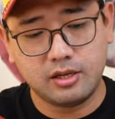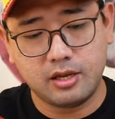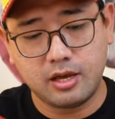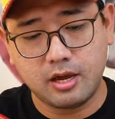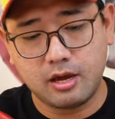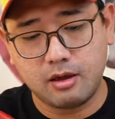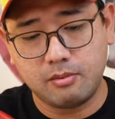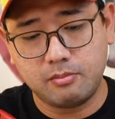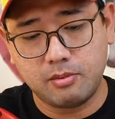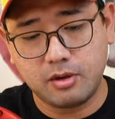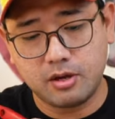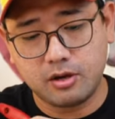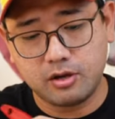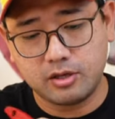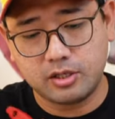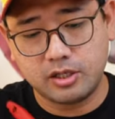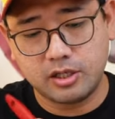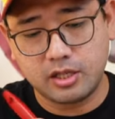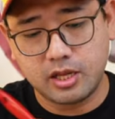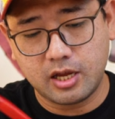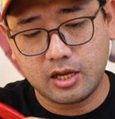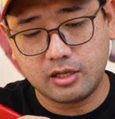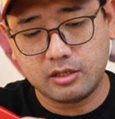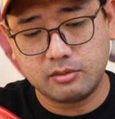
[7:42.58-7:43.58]
yeah
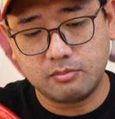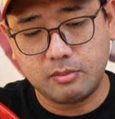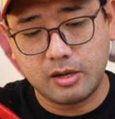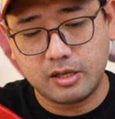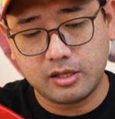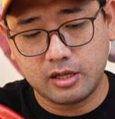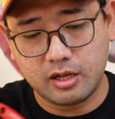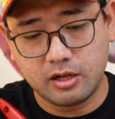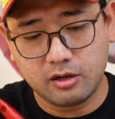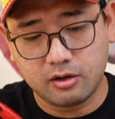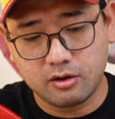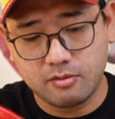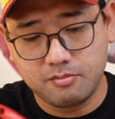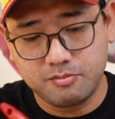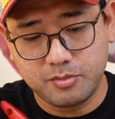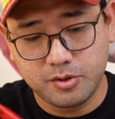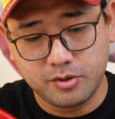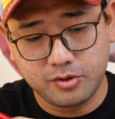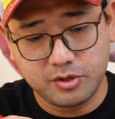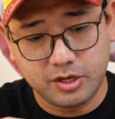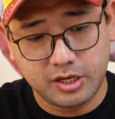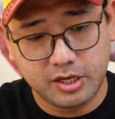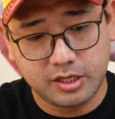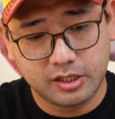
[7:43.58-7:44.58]
because it has metal
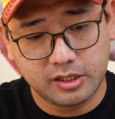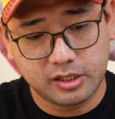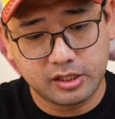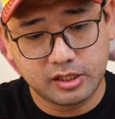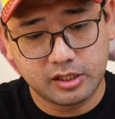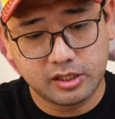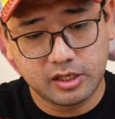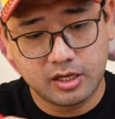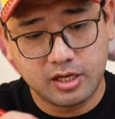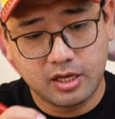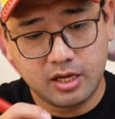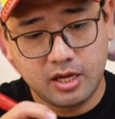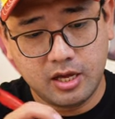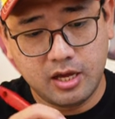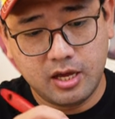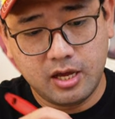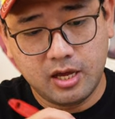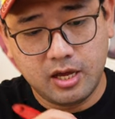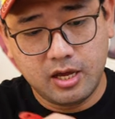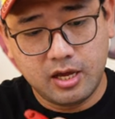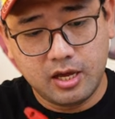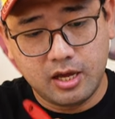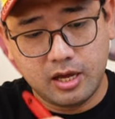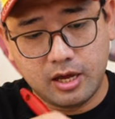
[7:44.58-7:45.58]
components
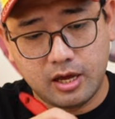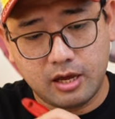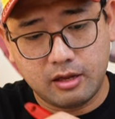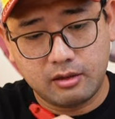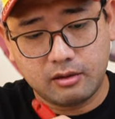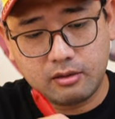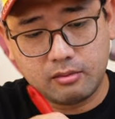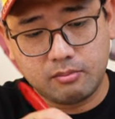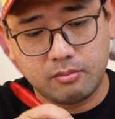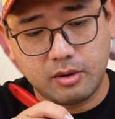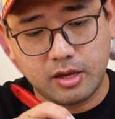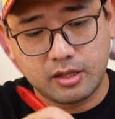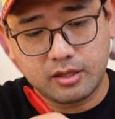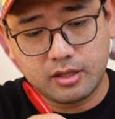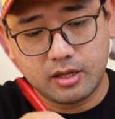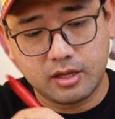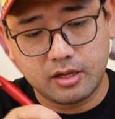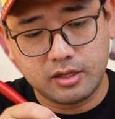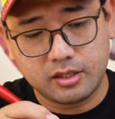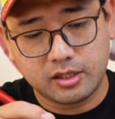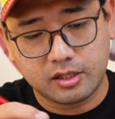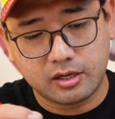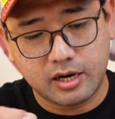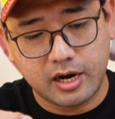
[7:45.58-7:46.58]
and
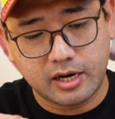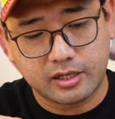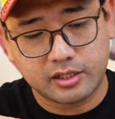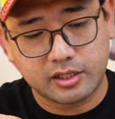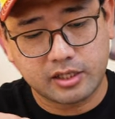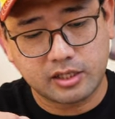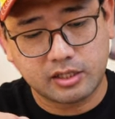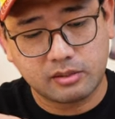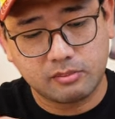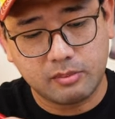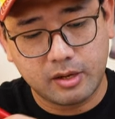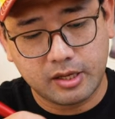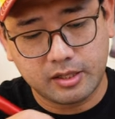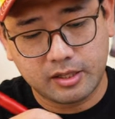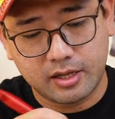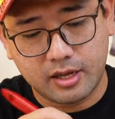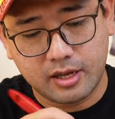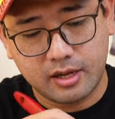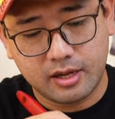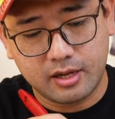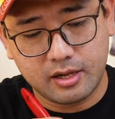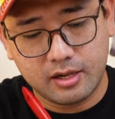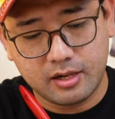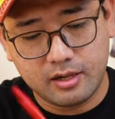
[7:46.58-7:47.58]
metal scratches
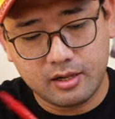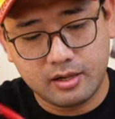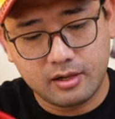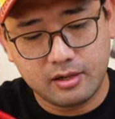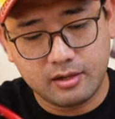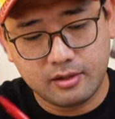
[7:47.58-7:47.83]
metal